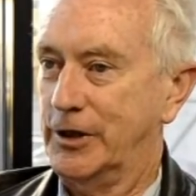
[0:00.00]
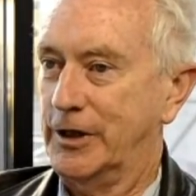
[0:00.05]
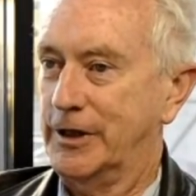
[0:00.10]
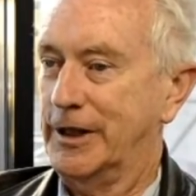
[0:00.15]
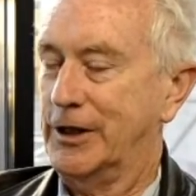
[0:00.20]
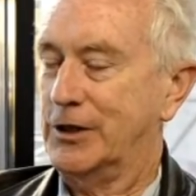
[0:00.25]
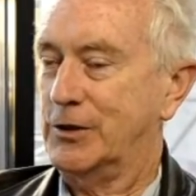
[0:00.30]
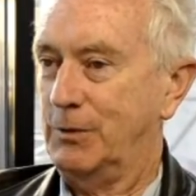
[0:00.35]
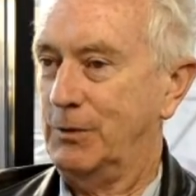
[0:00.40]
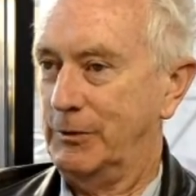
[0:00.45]
and
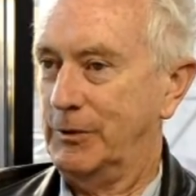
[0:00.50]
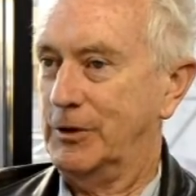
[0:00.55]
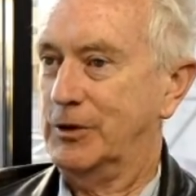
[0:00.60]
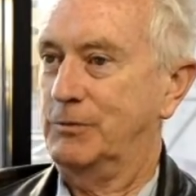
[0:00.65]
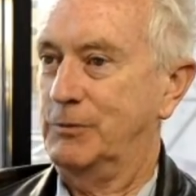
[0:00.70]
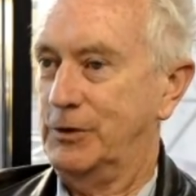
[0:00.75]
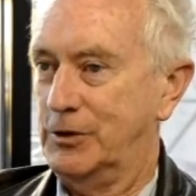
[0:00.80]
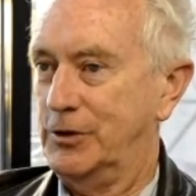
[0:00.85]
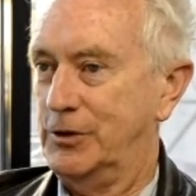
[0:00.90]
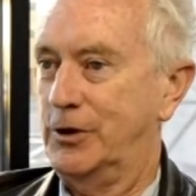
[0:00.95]
that's what
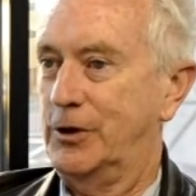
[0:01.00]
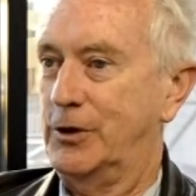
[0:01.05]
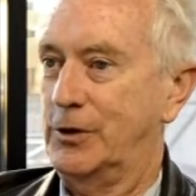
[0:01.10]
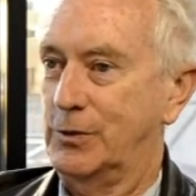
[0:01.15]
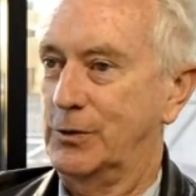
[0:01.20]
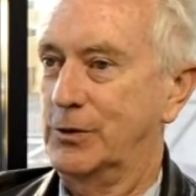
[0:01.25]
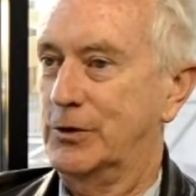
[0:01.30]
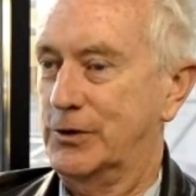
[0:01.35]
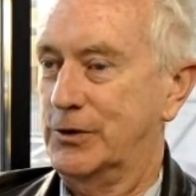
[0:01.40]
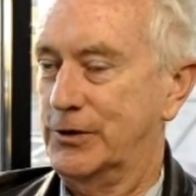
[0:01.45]
we turn into
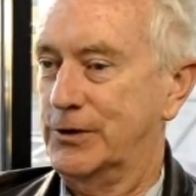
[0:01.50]
goods and